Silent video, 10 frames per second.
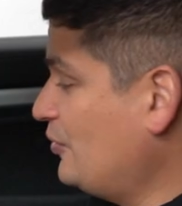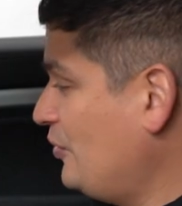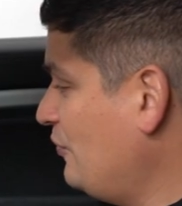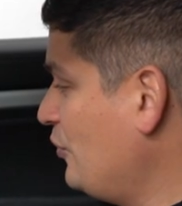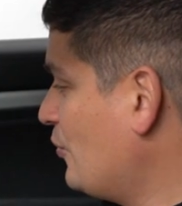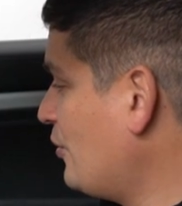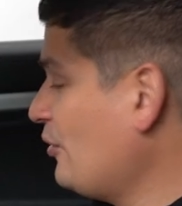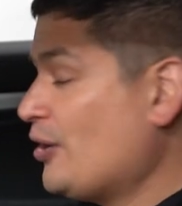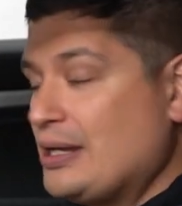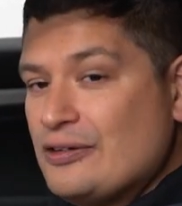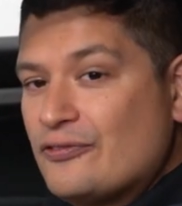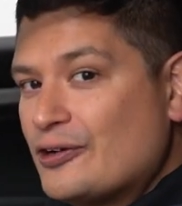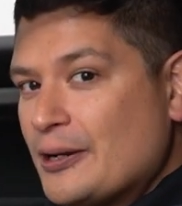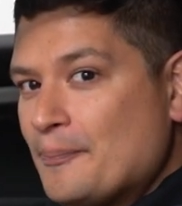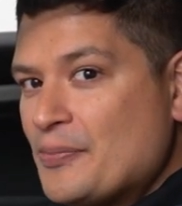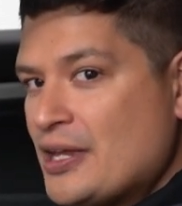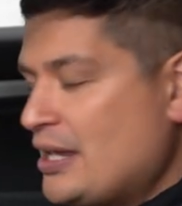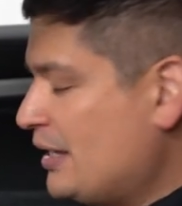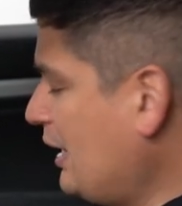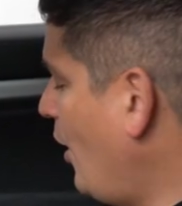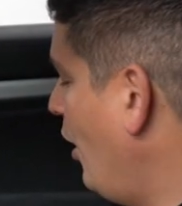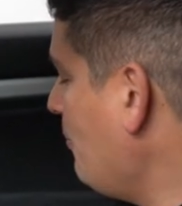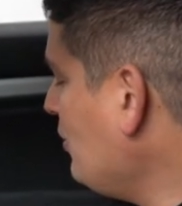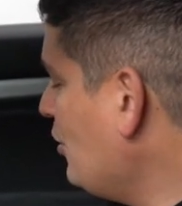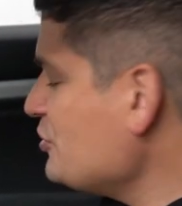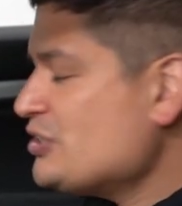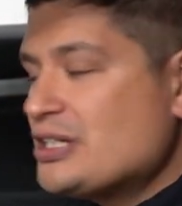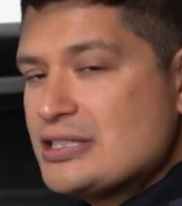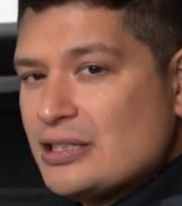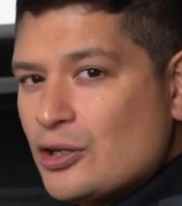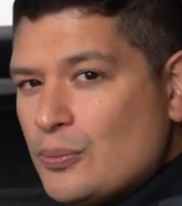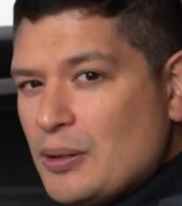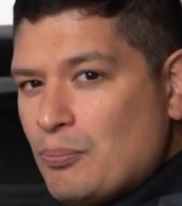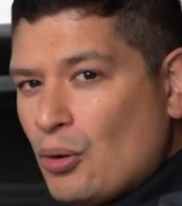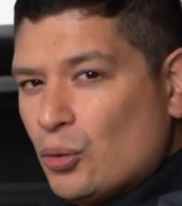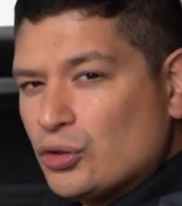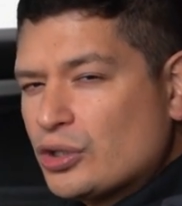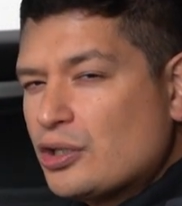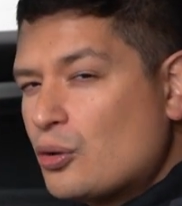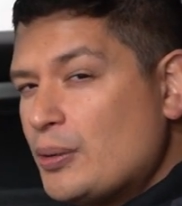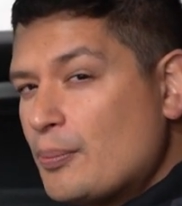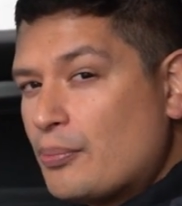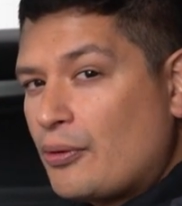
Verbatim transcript: or, if you weren't looking for it. Now up close, it is a little bit bolder, a little bit